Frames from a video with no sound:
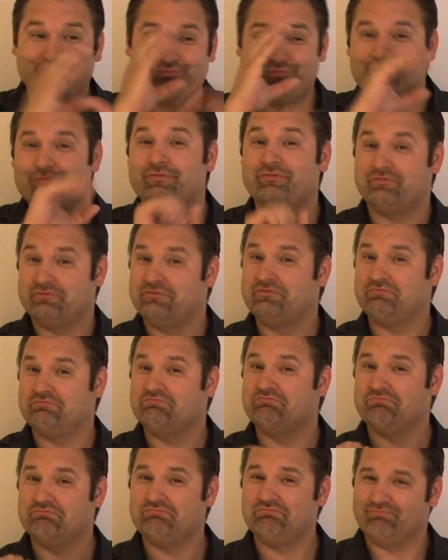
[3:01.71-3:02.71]
that you would like to
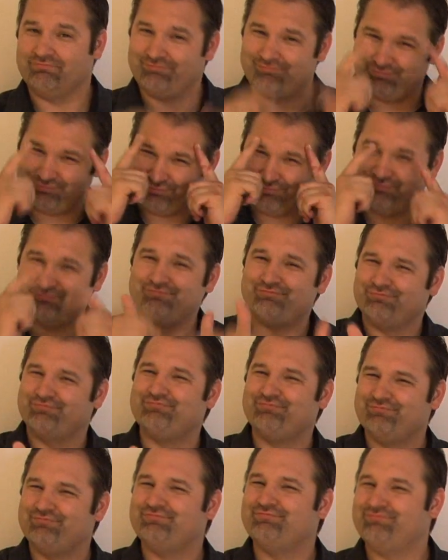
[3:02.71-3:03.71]
search for a job,
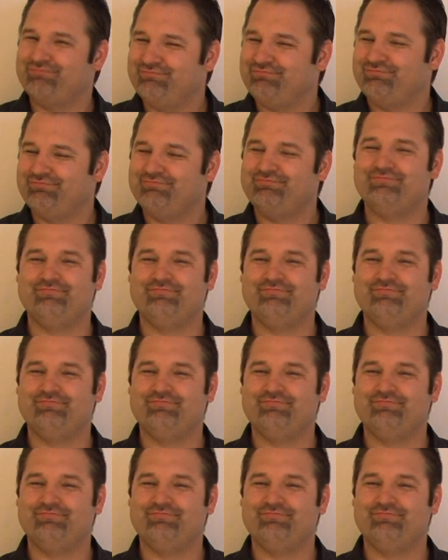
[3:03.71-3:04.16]
you can.